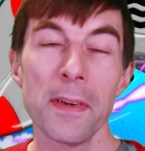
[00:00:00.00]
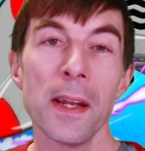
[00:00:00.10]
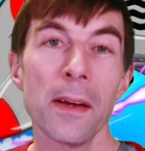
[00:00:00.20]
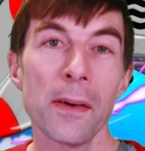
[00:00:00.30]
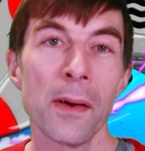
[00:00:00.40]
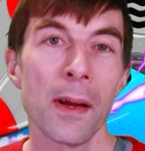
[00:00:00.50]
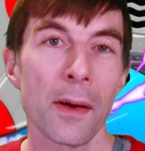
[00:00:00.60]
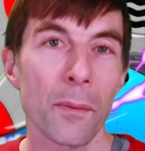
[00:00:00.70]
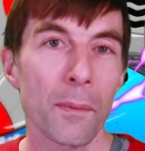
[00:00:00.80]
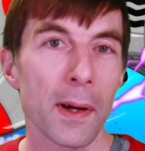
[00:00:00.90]
video
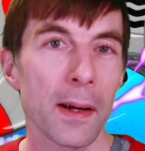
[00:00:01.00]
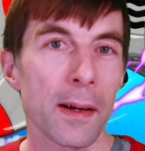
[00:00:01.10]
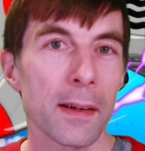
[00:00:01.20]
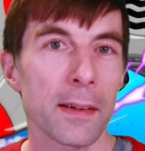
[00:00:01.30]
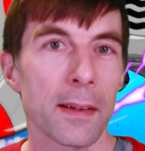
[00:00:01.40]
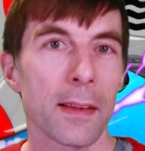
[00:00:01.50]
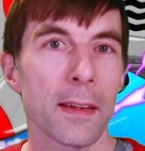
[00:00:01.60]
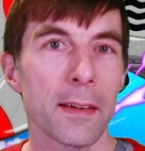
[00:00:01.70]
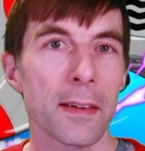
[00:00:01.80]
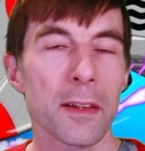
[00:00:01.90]
where
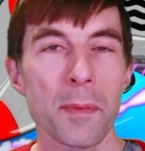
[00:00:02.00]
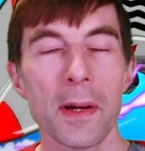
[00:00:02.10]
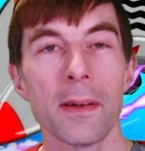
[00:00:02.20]
they talked about